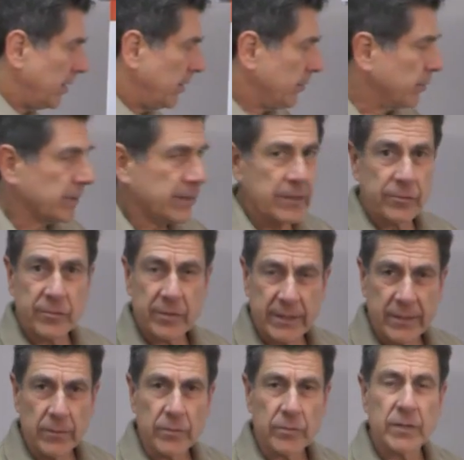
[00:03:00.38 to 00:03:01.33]
so that their
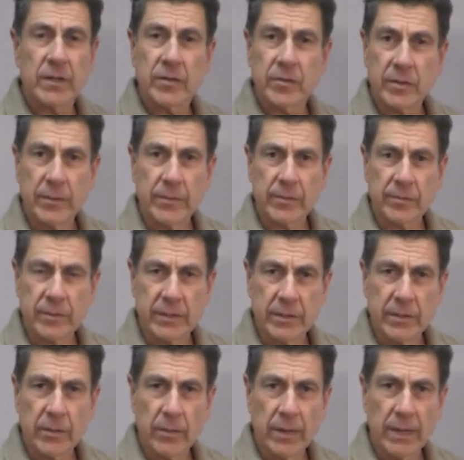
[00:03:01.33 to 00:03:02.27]
skills seriously
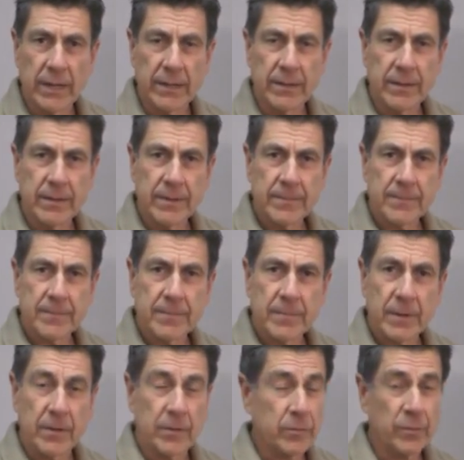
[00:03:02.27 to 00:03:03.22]
degrade,
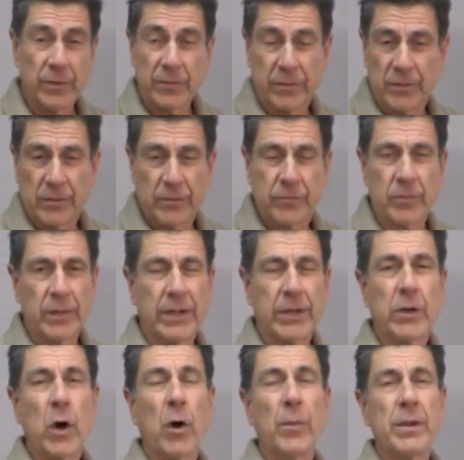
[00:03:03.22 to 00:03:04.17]
because there's certainly
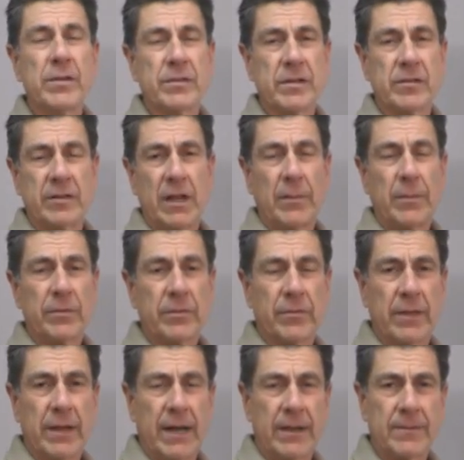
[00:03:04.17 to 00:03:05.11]
copious examples
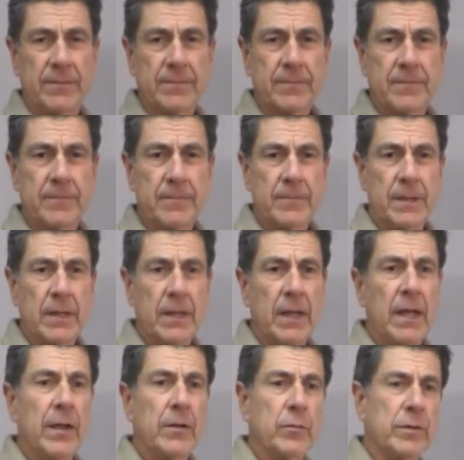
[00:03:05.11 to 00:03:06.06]
of that.
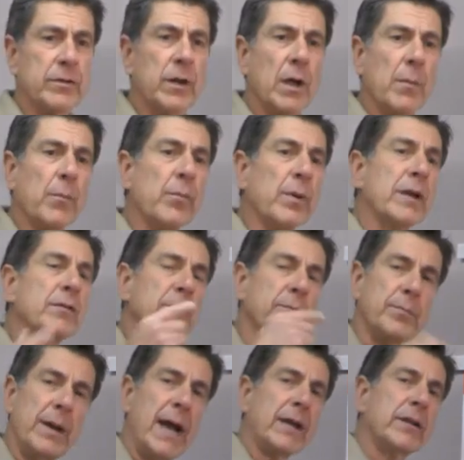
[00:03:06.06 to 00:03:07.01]
So which brings
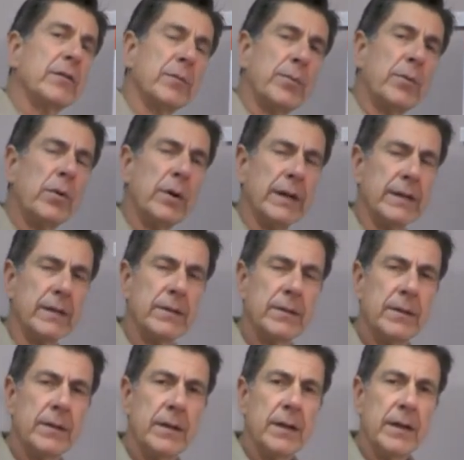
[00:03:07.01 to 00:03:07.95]
us back to the point
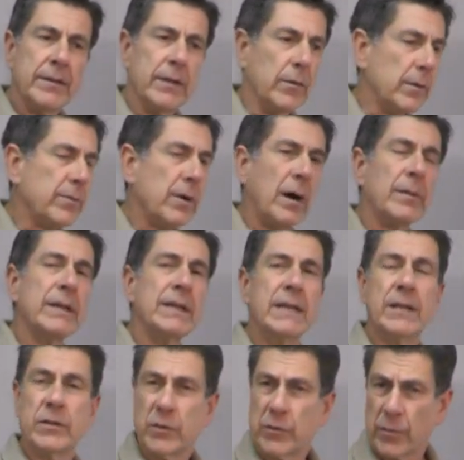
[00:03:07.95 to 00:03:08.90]
that we probably
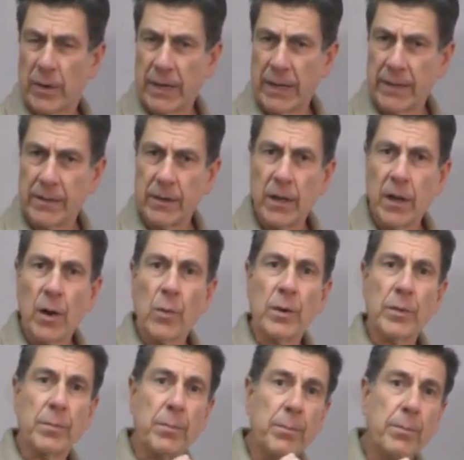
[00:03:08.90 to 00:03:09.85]
need to train
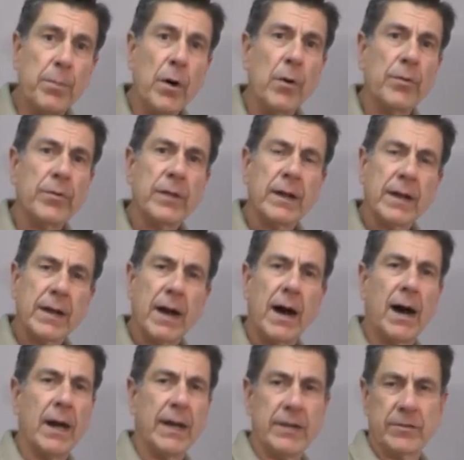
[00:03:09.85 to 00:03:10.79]
with both
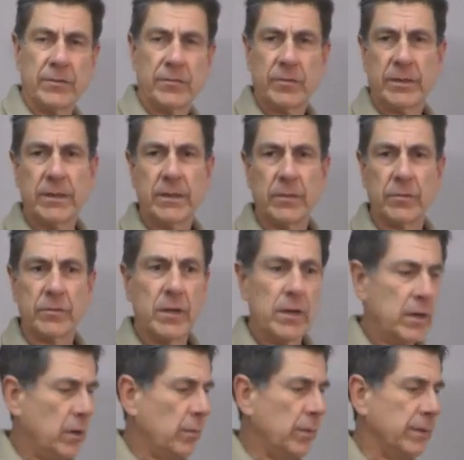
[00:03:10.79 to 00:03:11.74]
kinds of skills,
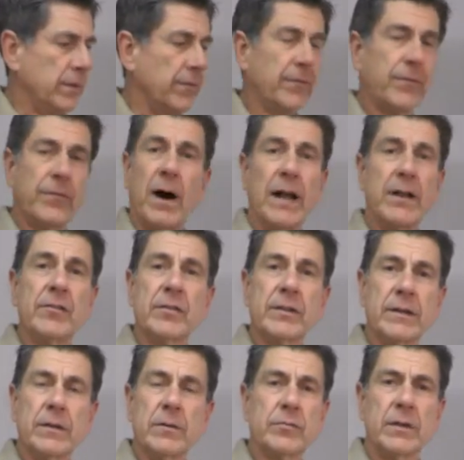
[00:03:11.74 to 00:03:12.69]
with the fine
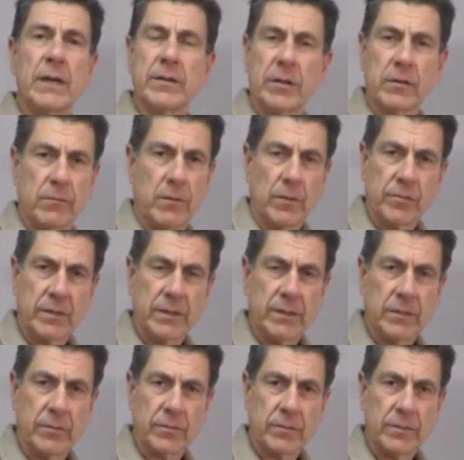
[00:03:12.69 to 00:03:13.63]
skills and the gross
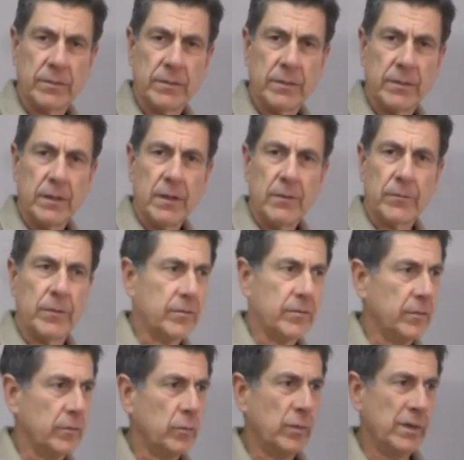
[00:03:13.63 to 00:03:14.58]
skills. For
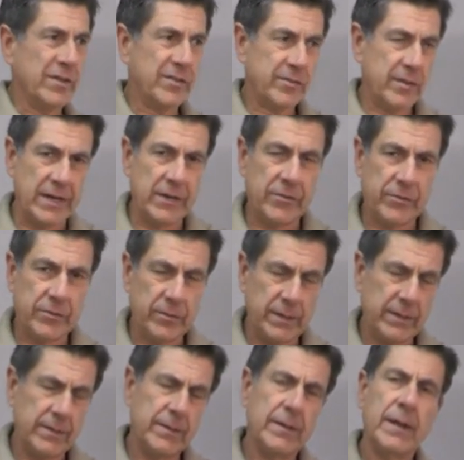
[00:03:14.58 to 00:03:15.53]
instance, with sighted
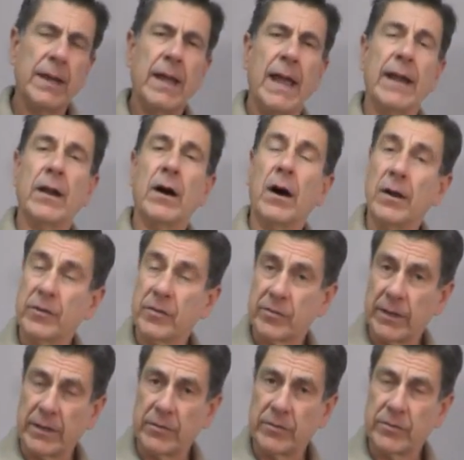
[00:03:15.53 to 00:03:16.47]
shooting and
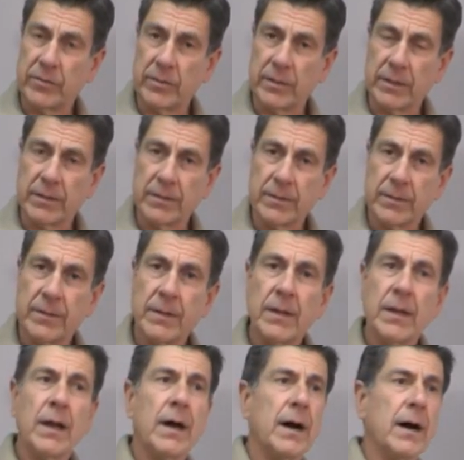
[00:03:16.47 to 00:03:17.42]
unsighted shooting.
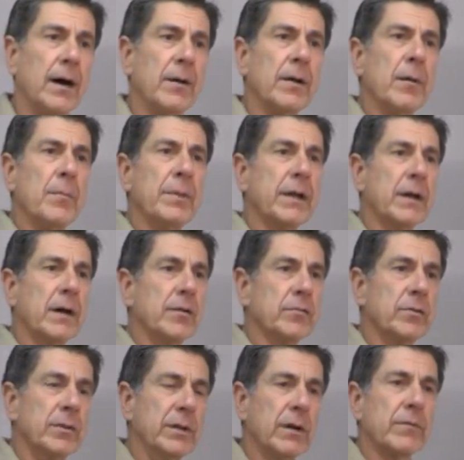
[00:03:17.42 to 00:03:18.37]

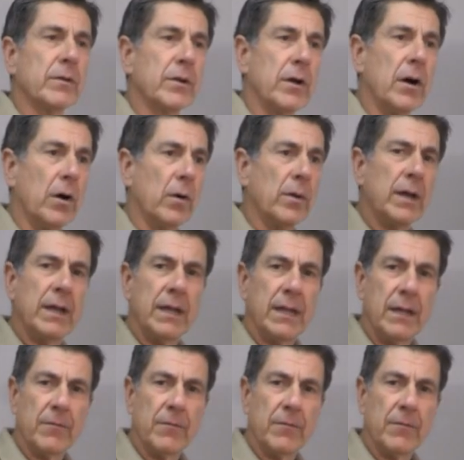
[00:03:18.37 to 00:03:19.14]
Because you never know